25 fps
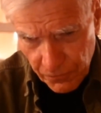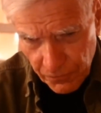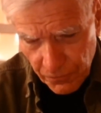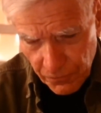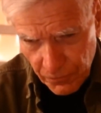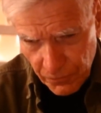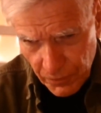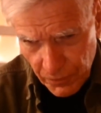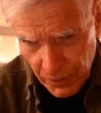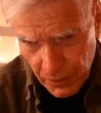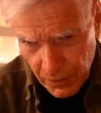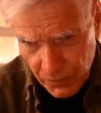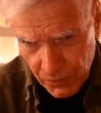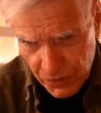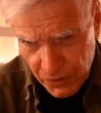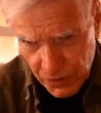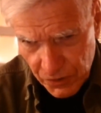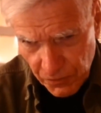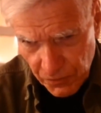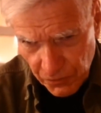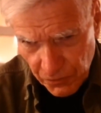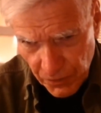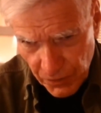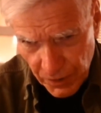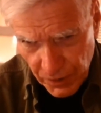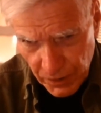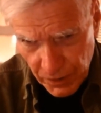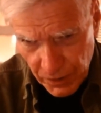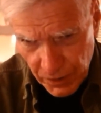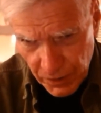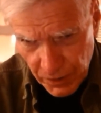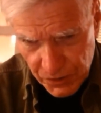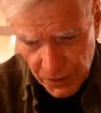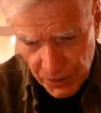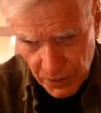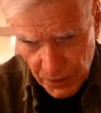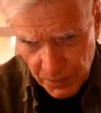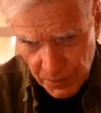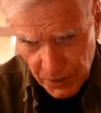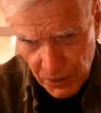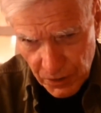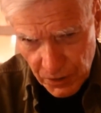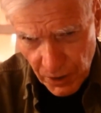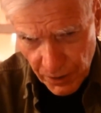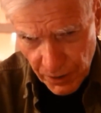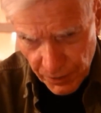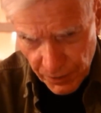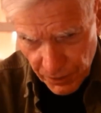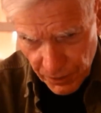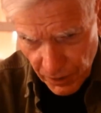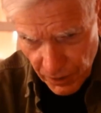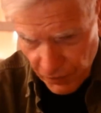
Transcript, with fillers: he was afraid he was going to be carted off the